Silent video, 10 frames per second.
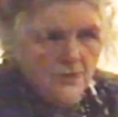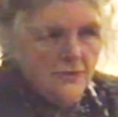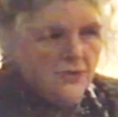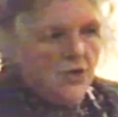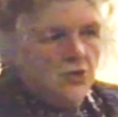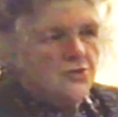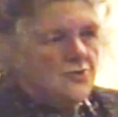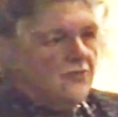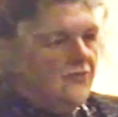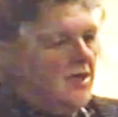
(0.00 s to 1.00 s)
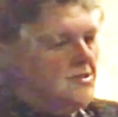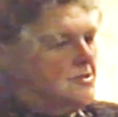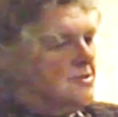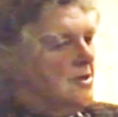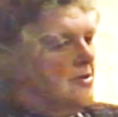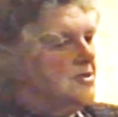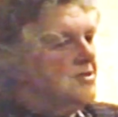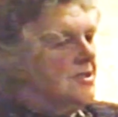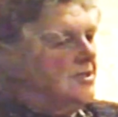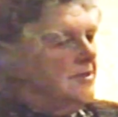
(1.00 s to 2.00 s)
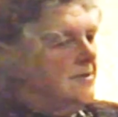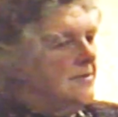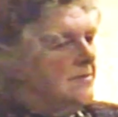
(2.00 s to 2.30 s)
than those who face authority,